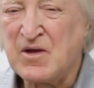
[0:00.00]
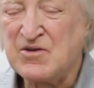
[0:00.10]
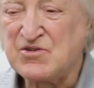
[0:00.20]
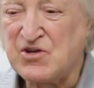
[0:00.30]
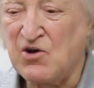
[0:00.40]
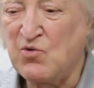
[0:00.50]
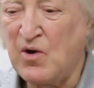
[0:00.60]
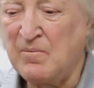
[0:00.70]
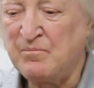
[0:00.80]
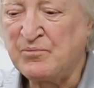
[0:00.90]

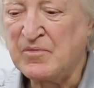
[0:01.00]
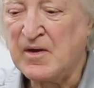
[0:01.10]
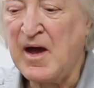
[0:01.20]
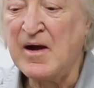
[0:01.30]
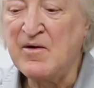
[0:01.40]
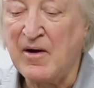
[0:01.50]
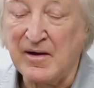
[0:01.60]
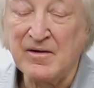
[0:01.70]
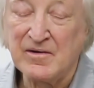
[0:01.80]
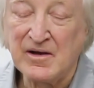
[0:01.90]
So um, anyway,
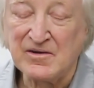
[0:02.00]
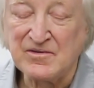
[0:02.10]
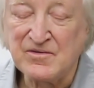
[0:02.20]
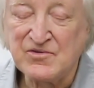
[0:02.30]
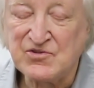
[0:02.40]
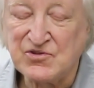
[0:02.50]
a little,